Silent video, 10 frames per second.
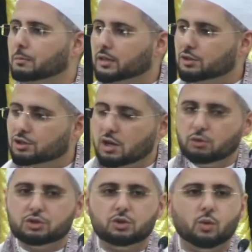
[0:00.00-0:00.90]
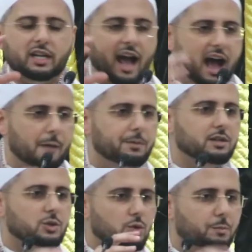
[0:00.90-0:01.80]
but it shows you what
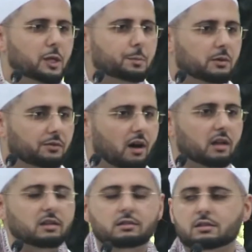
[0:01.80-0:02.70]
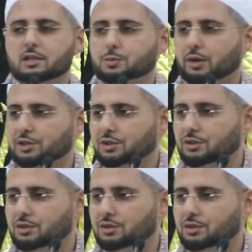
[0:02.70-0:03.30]
happens when people fall into these pressures.